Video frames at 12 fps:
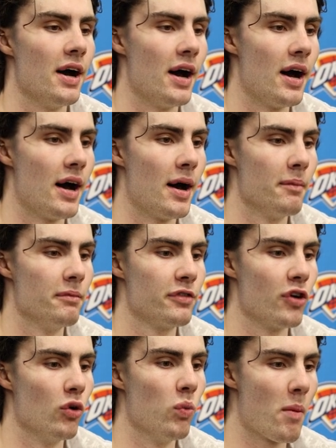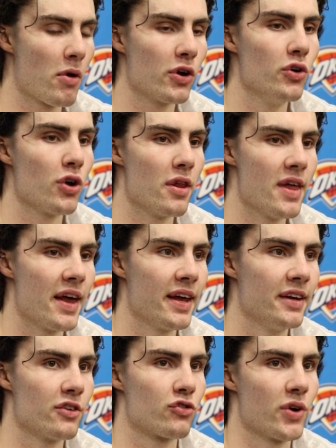Um, so when we're good on that
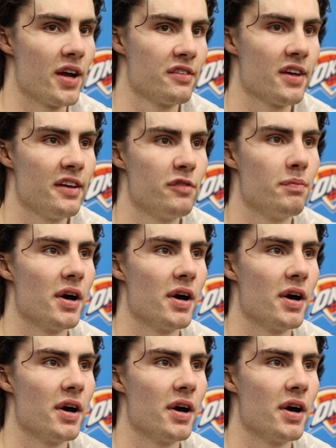end, it translates.